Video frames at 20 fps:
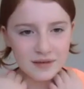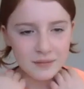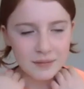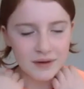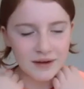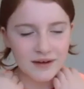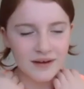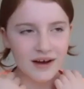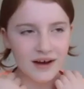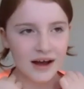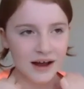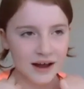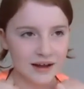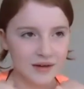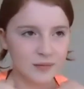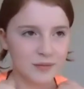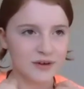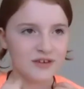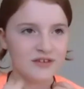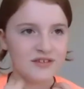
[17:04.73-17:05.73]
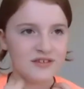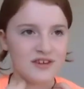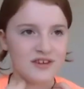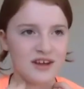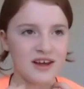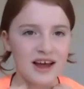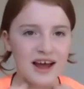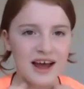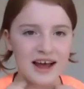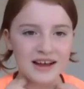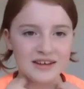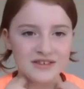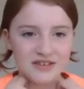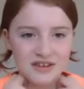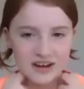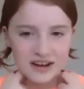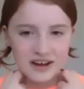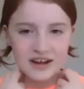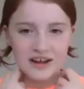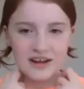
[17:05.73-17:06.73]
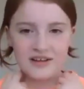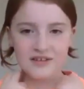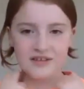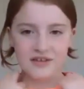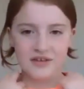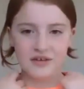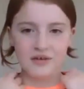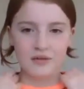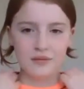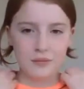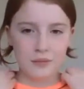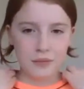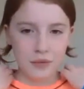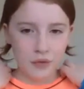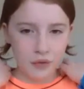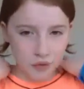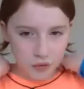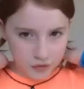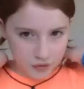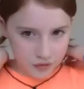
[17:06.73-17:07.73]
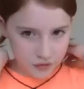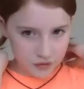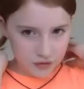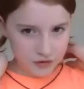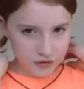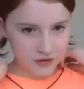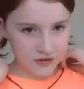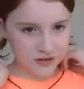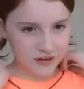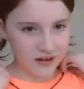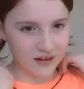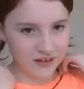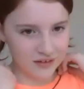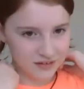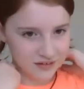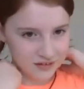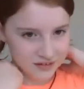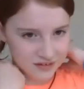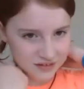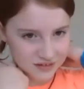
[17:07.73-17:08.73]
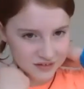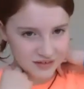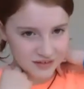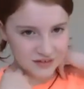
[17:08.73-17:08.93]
But I want to actually do more science